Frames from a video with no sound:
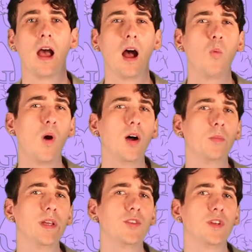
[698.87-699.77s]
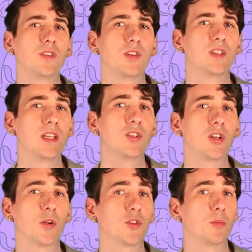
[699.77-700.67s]
And while Mead's research did
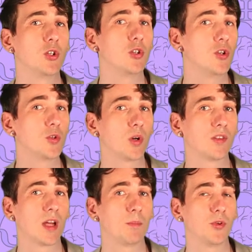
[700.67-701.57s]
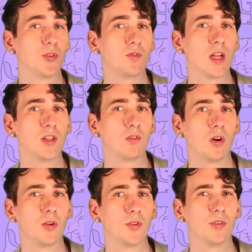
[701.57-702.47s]
show some unusual examples of gender
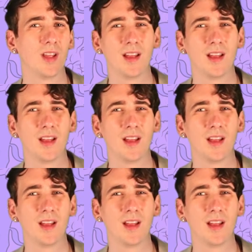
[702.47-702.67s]
roles,